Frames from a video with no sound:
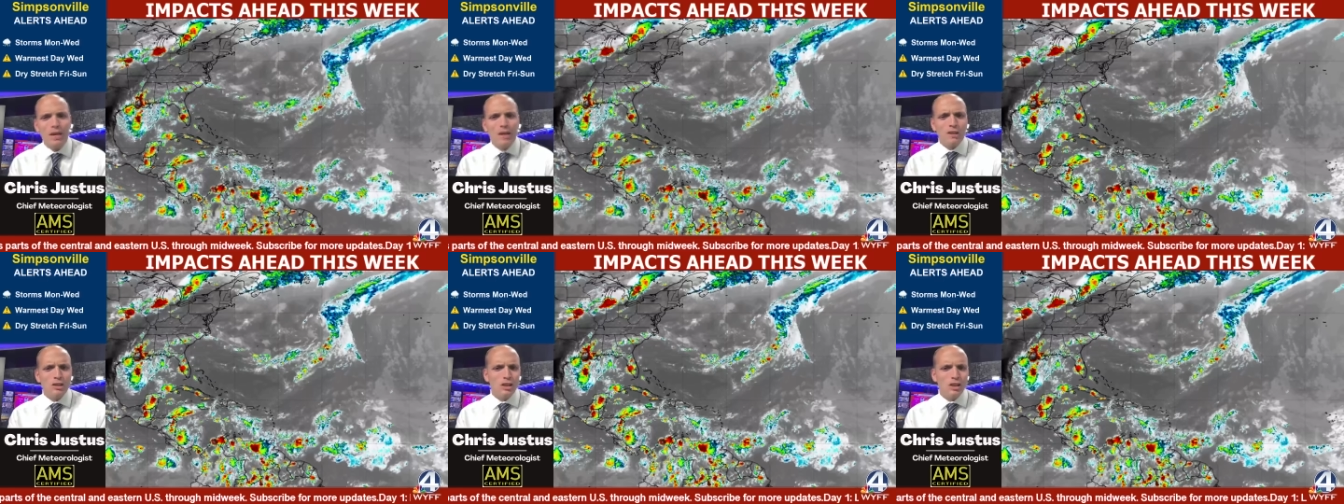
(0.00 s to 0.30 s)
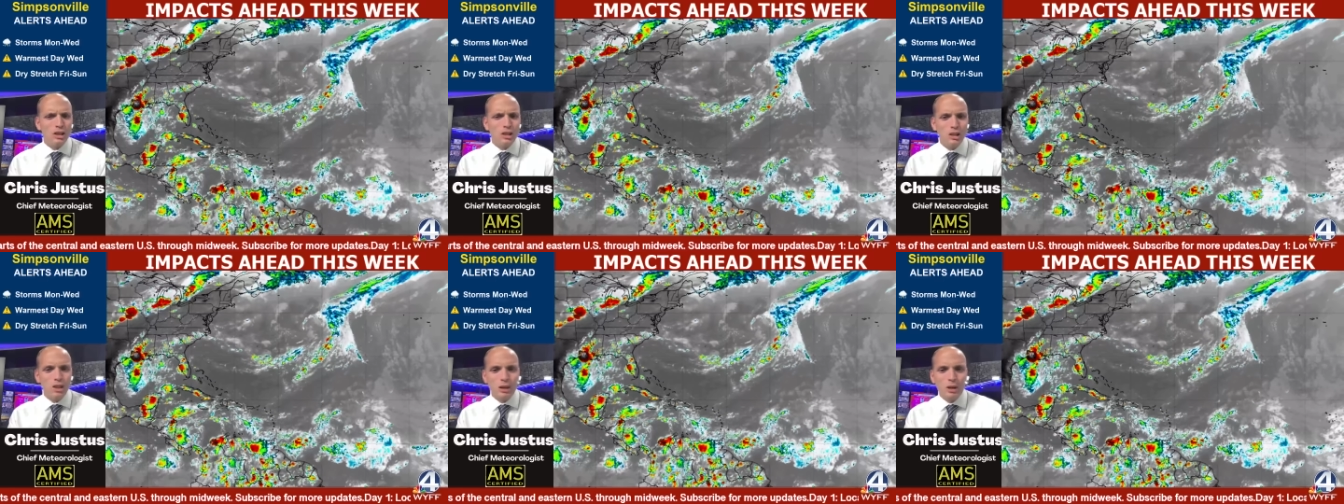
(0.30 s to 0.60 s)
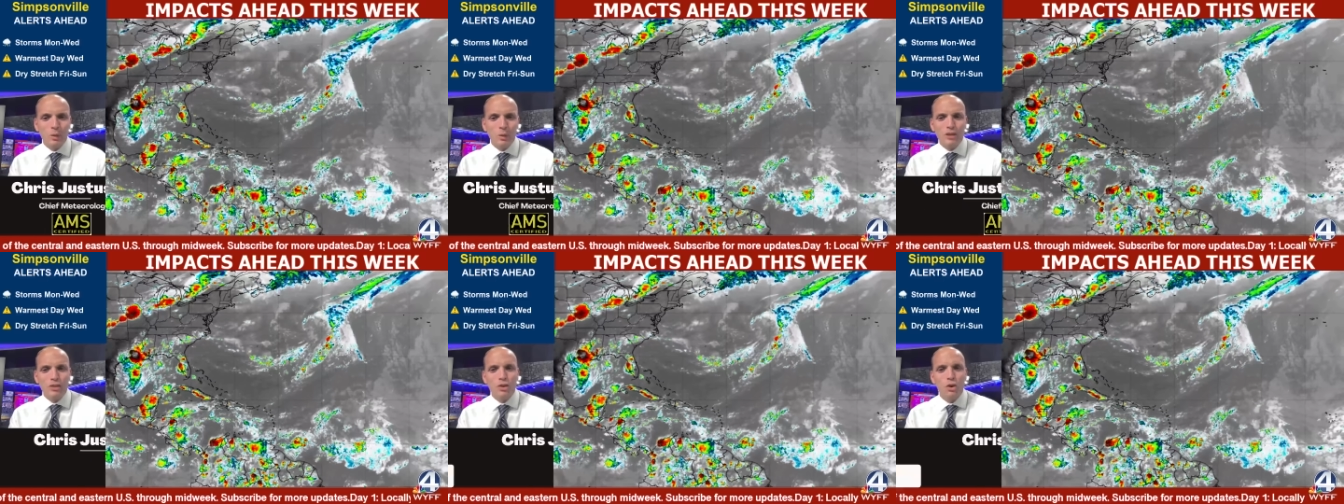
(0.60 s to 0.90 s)
So let's look
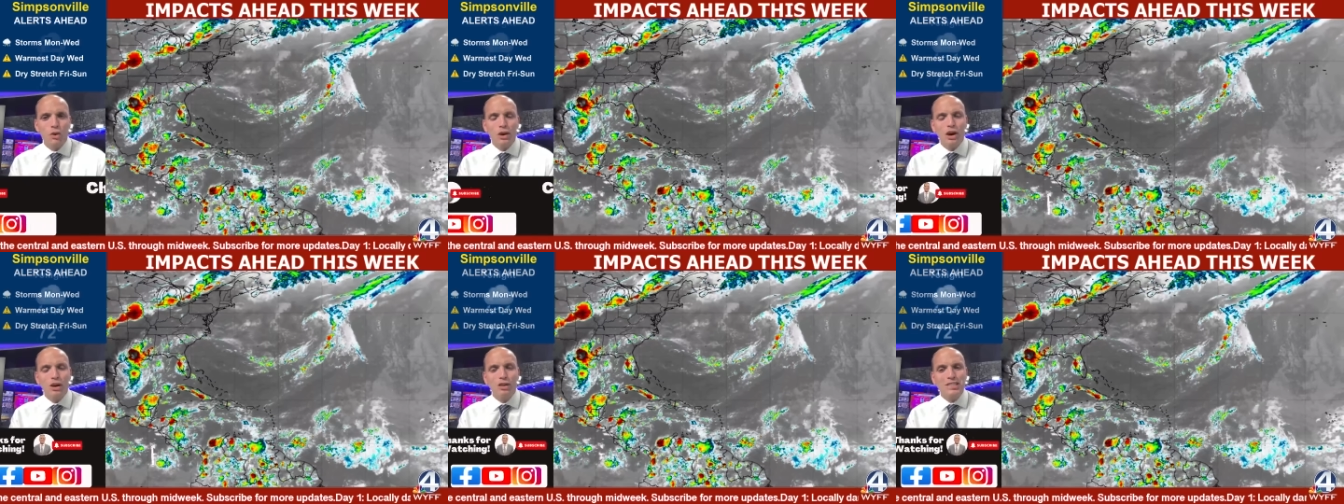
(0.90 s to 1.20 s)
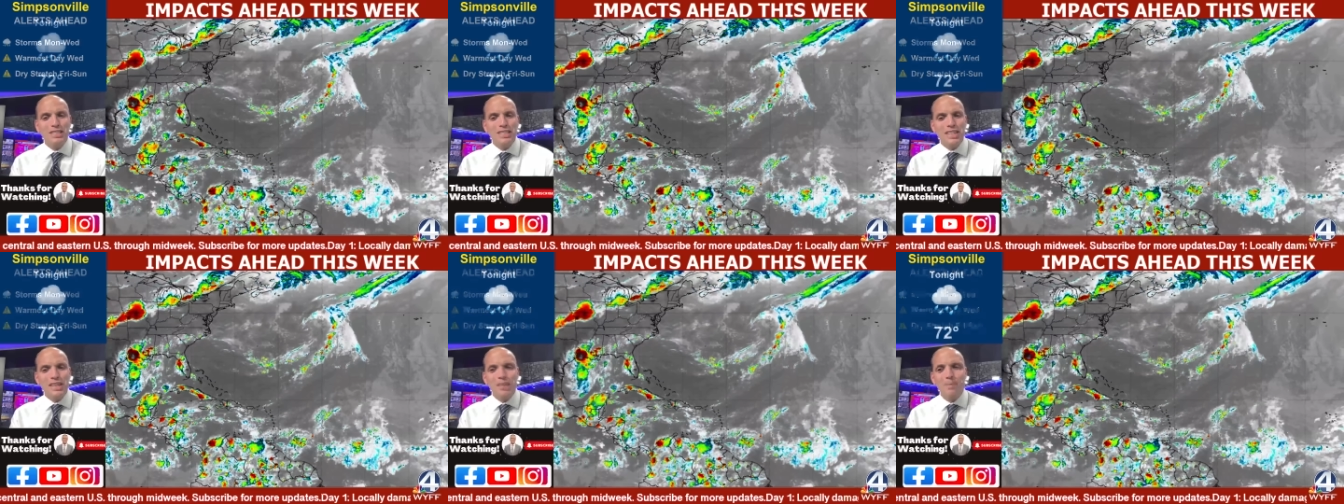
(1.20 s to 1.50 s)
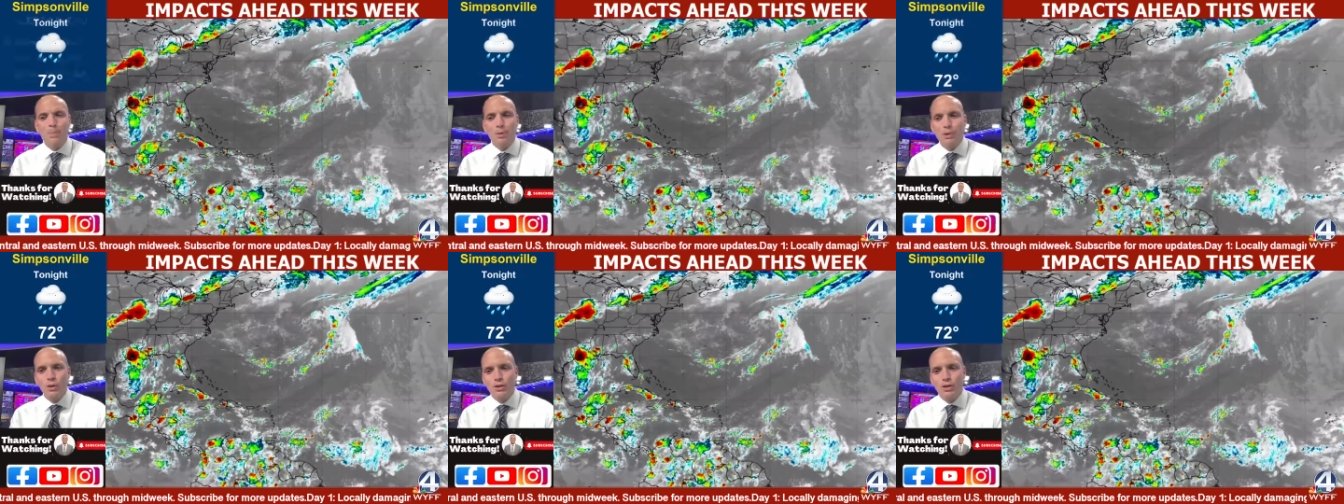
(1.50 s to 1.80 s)
at what's going on
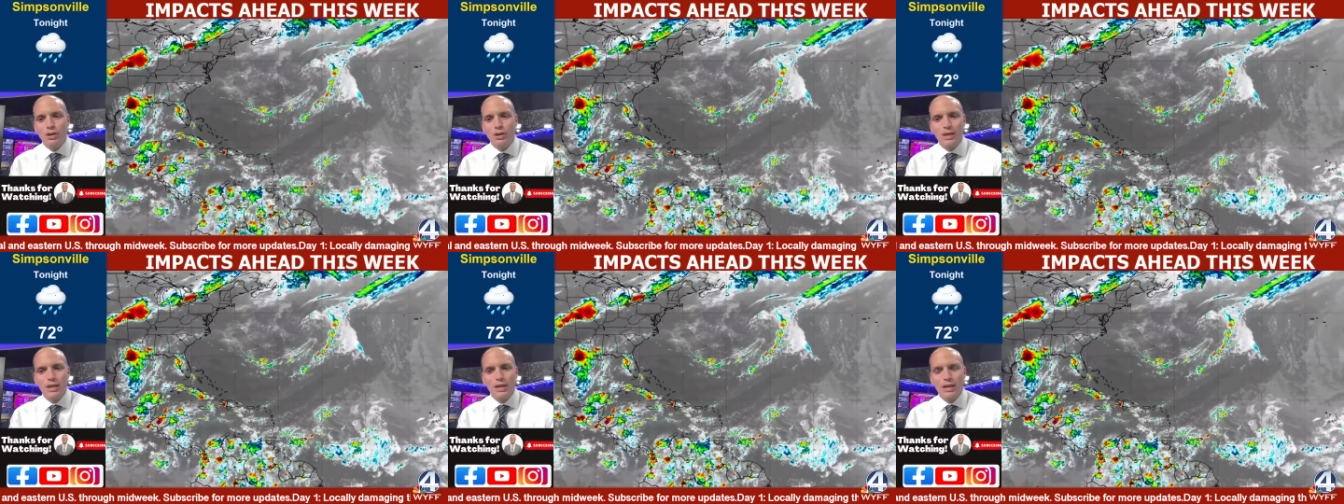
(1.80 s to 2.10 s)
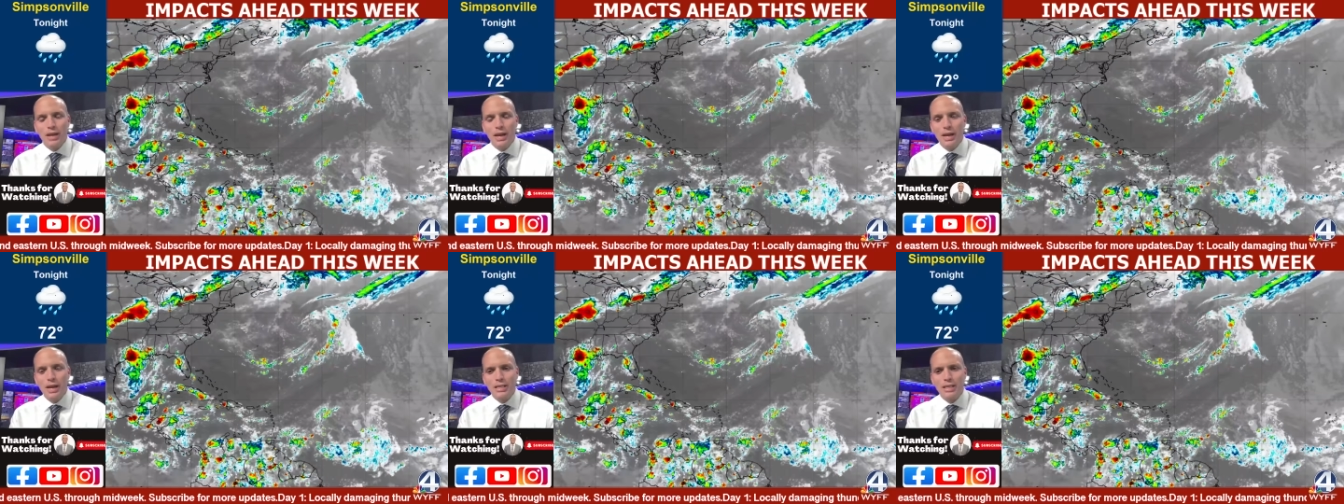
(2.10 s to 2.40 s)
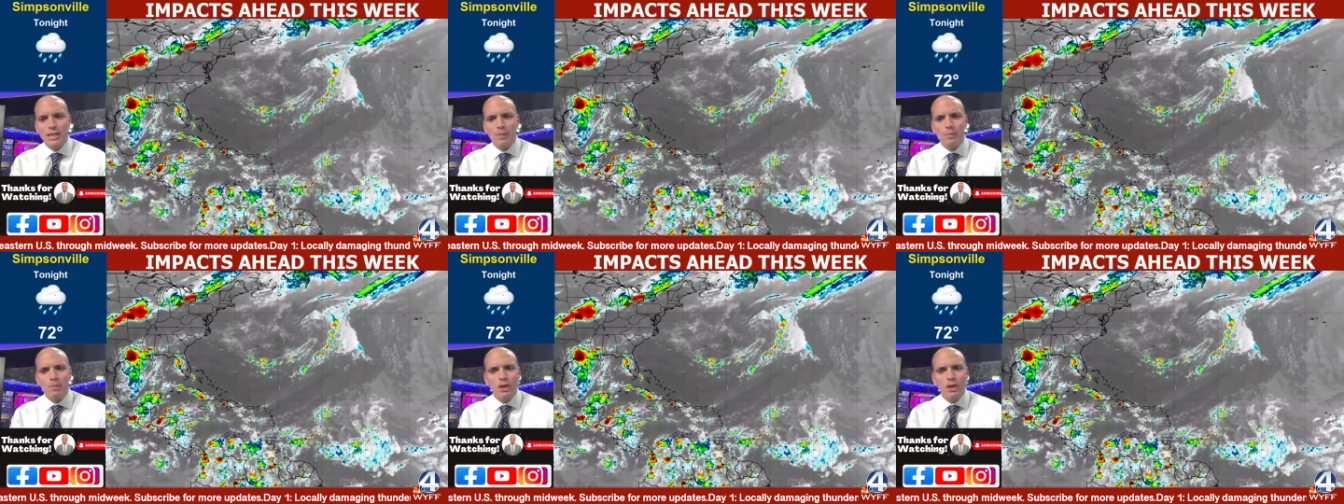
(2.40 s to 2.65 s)
deeper into the Atlantic.